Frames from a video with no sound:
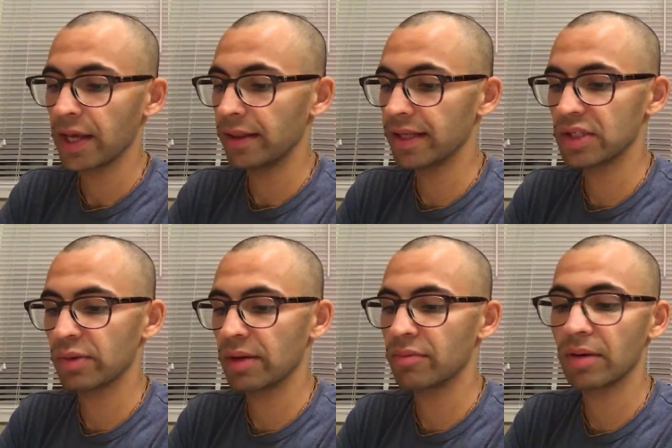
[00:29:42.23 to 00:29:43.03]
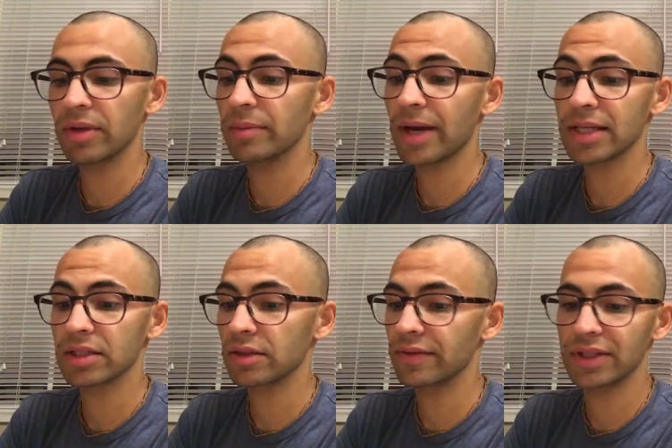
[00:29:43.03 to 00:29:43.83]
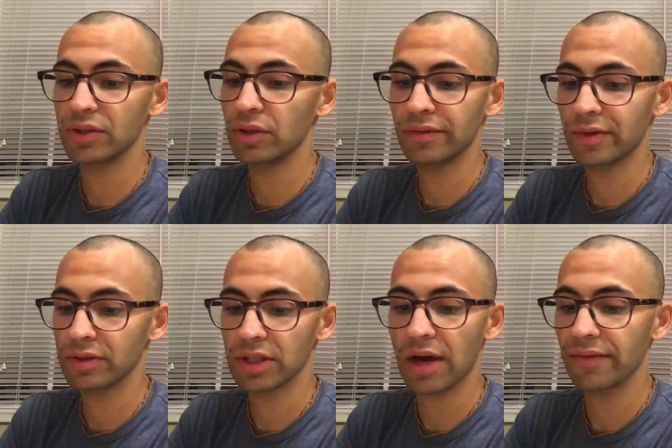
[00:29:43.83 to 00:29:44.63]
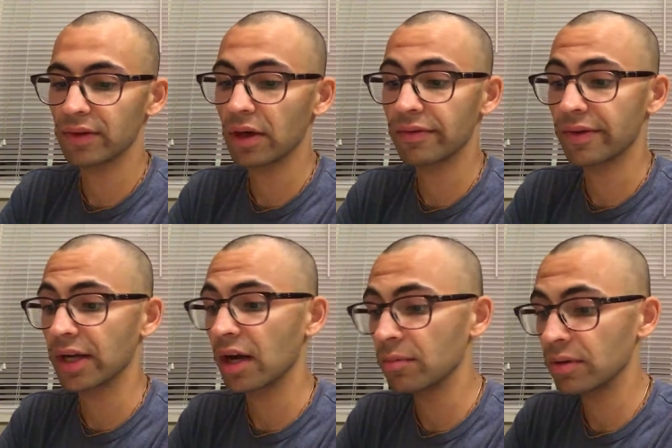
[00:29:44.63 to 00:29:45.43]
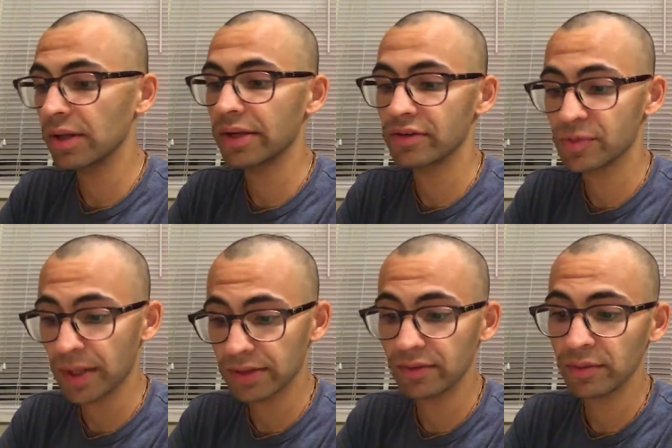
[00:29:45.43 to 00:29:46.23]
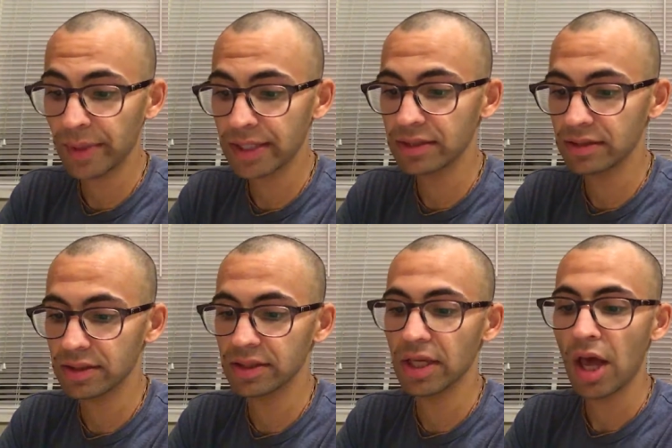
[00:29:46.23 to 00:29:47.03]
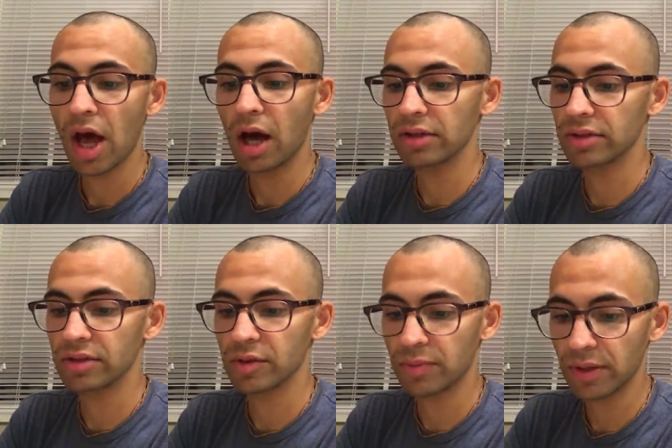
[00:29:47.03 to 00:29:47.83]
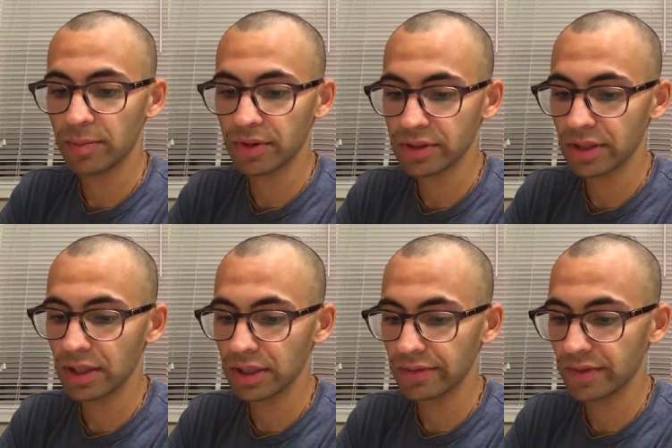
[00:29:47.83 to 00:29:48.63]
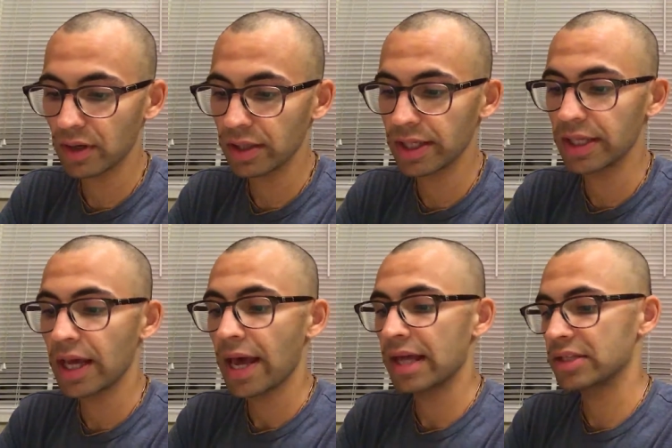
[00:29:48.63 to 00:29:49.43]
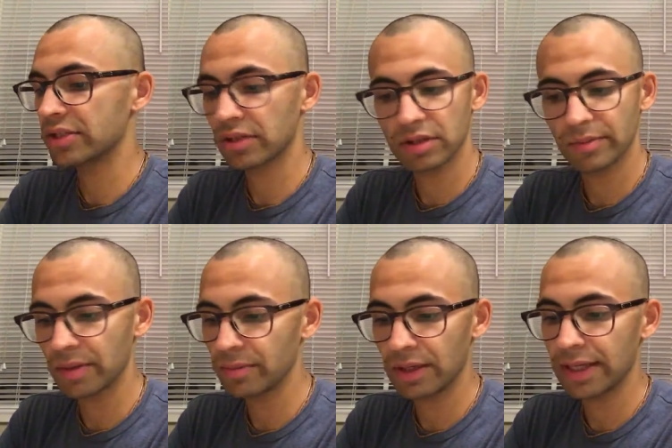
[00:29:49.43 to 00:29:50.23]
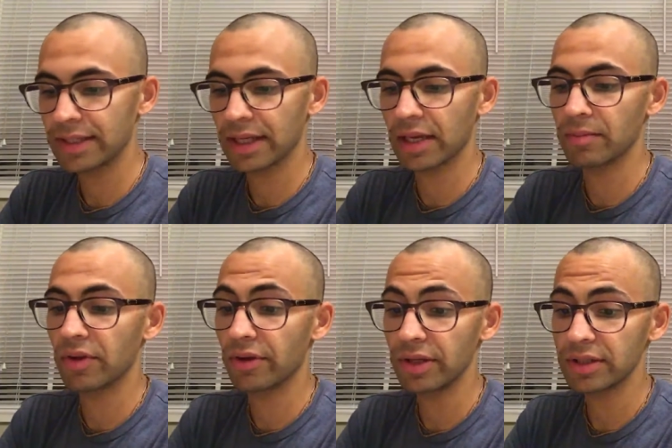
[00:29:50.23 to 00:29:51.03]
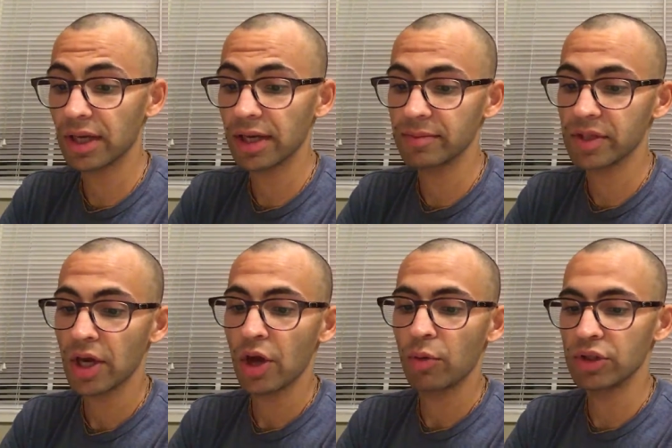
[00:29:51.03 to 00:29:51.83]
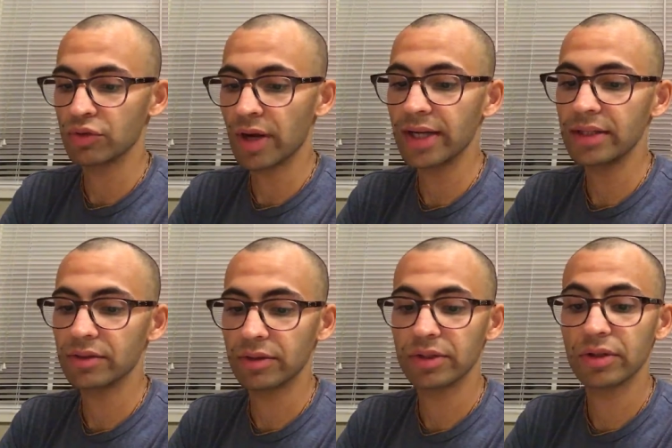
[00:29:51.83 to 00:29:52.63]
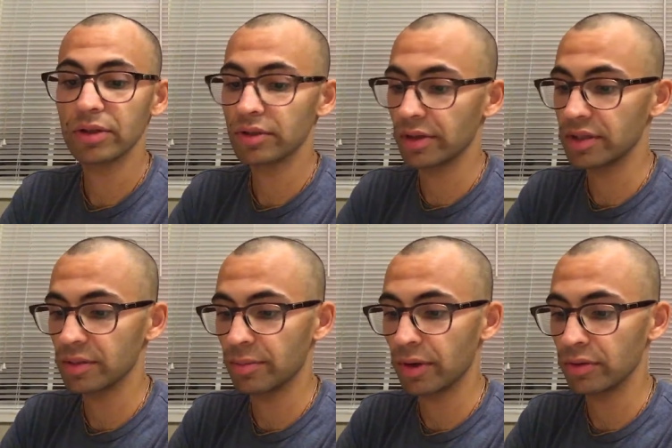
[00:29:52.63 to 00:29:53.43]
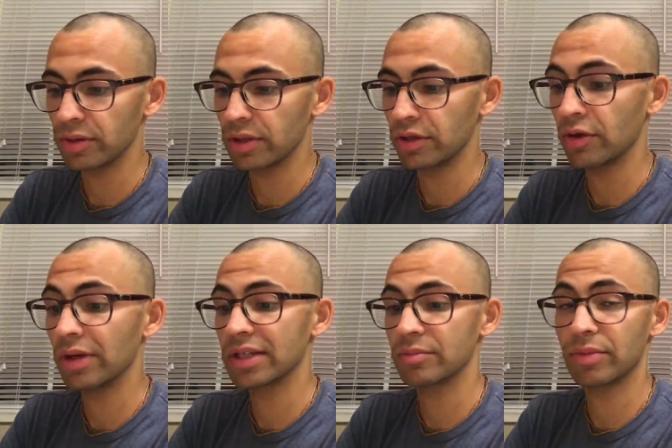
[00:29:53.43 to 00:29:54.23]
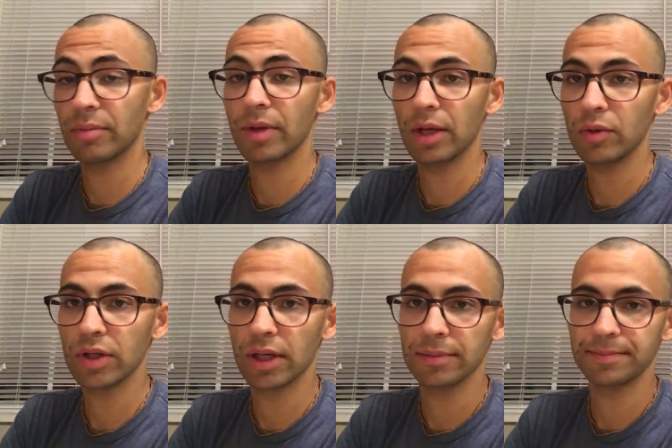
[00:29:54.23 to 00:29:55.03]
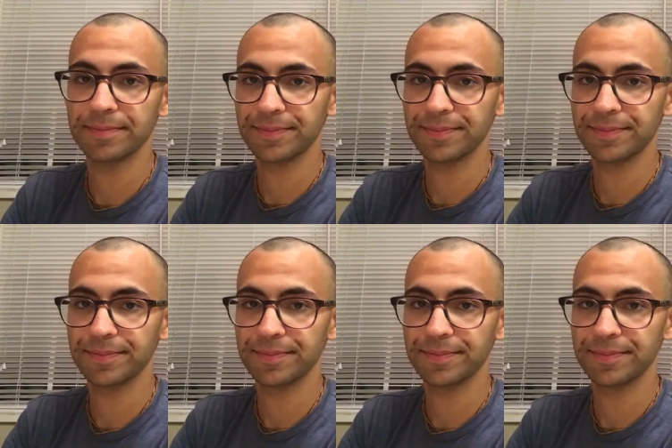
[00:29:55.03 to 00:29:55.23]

In this way, Brahma, the master of this universe, after offering humble and respectful obeisances unto the Supreme Personality of Godhead and circumambulating him 3 times, was ready to return to his abode, known as Brahmaloka.